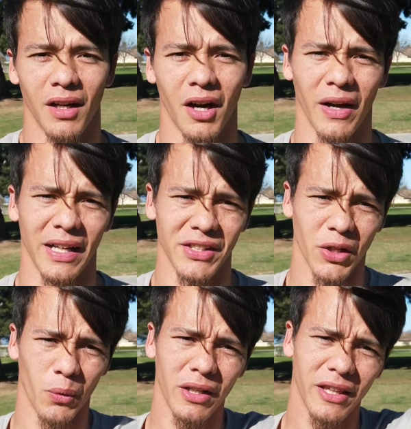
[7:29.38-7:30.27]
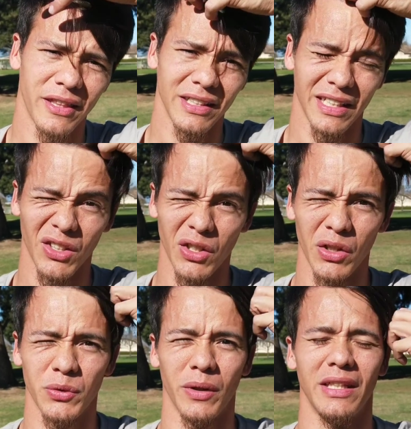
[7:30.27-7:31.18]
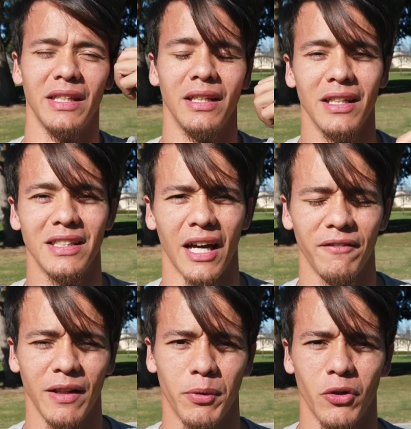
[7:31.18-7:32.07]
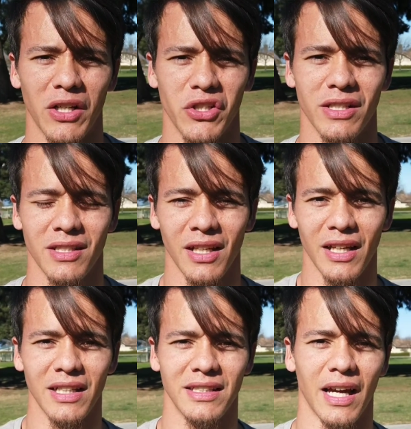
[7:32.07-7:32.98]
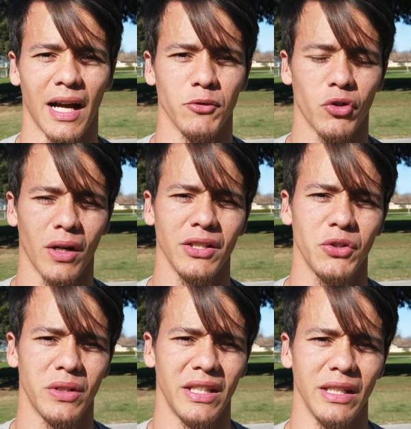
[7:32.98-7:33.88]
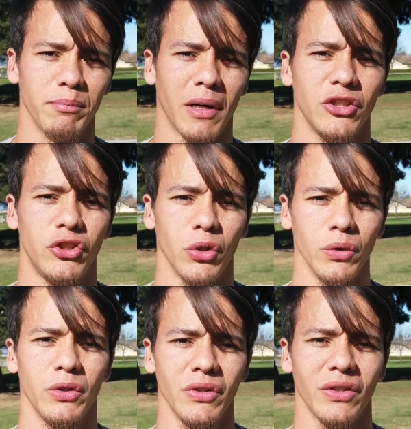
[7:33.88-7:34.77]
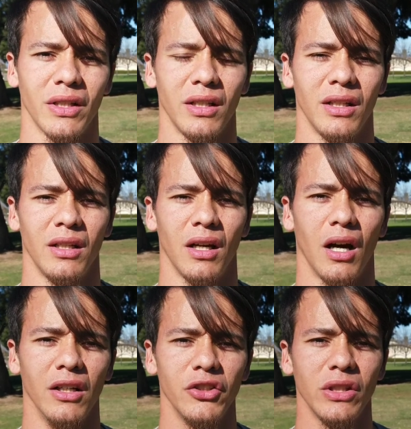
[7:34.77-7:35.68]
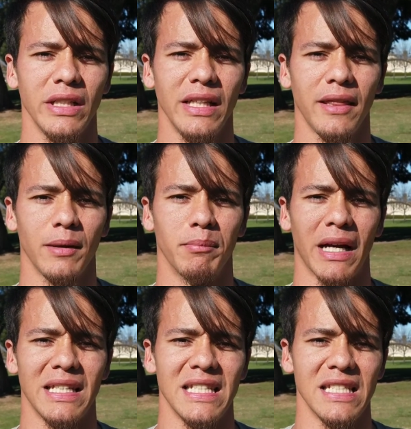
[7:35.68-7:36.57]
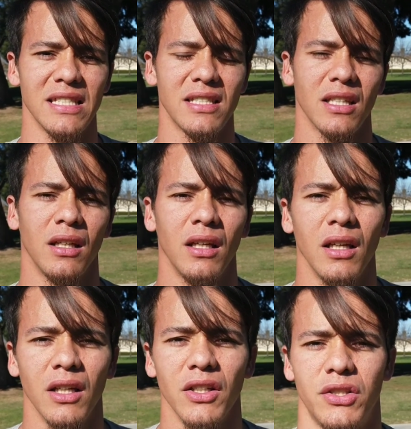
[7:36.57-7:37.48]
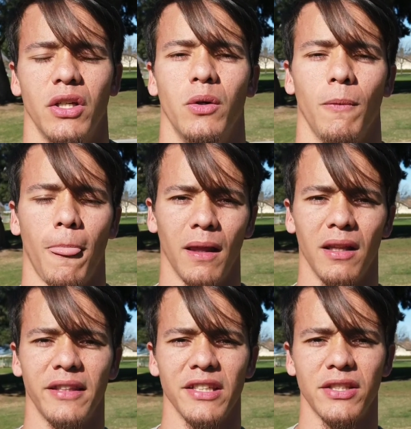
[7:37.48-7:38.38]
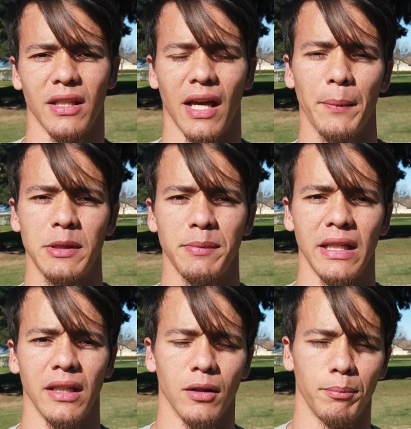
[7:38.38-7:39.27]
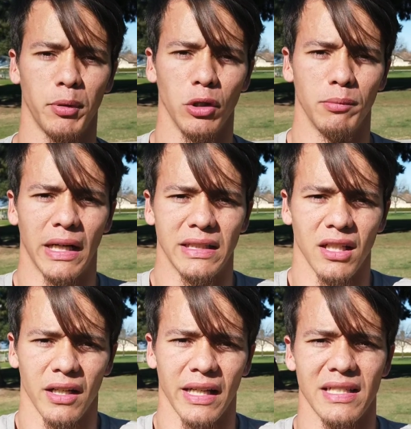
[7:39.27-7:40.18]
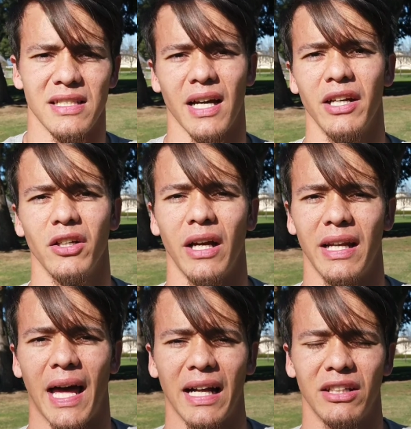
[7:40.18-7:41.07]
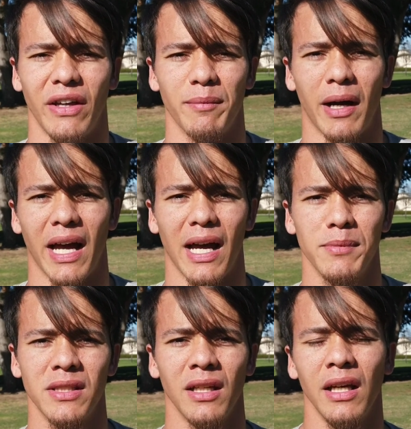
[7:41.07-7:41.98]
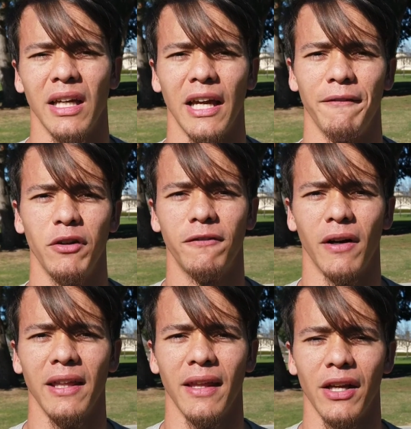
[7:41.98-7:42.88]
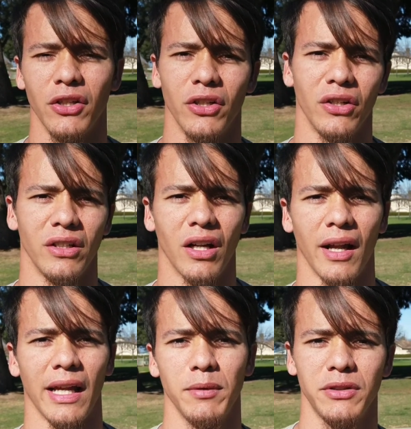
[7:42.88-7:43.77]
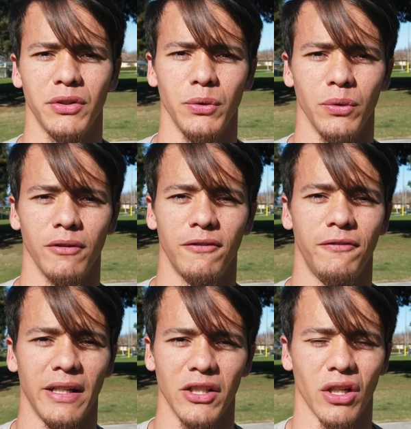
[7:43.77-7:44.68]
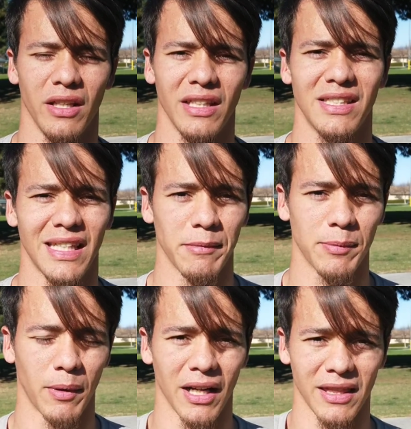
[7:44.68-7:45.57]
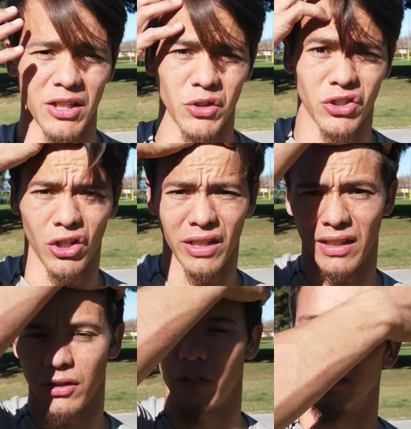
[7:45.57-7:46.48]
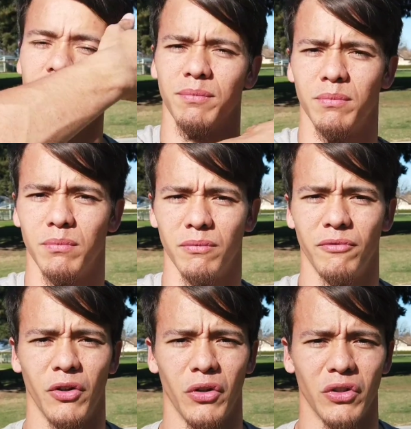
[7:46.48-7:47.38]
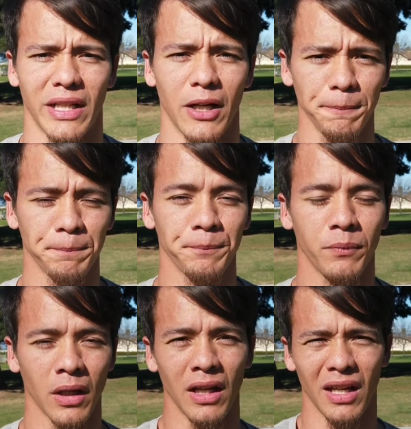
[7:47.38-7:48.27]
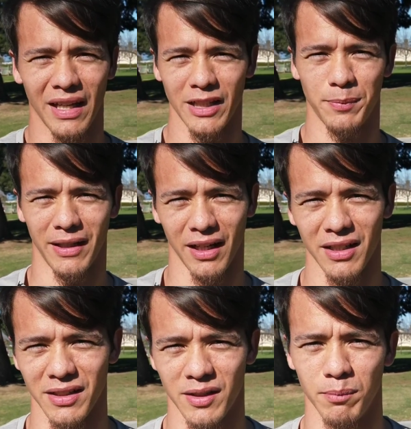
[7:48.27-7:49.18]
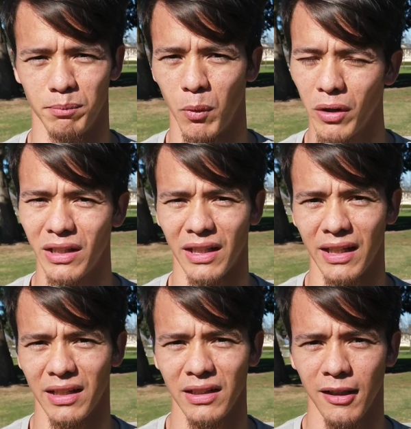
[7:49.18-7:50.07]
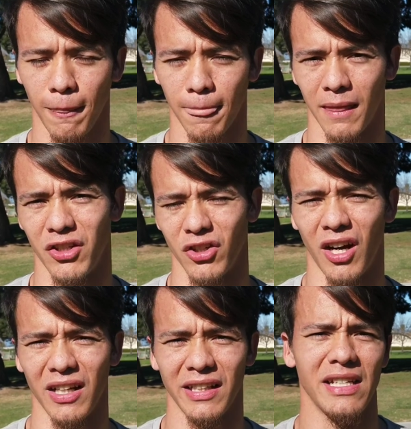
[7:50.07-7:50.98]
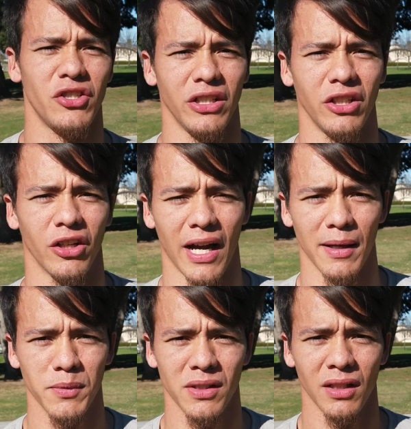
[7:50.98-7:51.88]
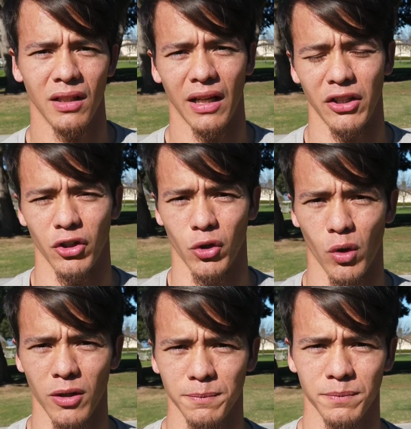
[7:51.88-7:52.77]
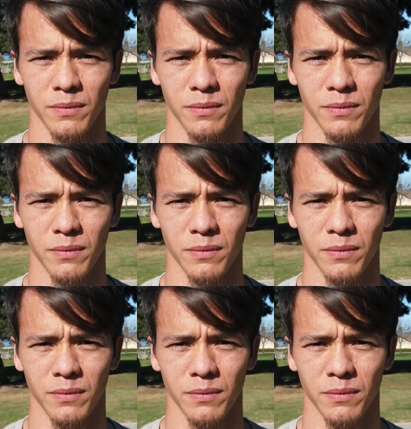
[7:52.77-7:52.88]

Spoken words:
All right, so one of the things that you'll notice with the side flip progressions is that I'm trying to keep my shoulders underneath my knees. So this helps me pull my tuck in tighter and activate my abs. If you find that you're not able to finish in the same spot that you started in, just further down, it's because more than likely you're not engaging your abs and your core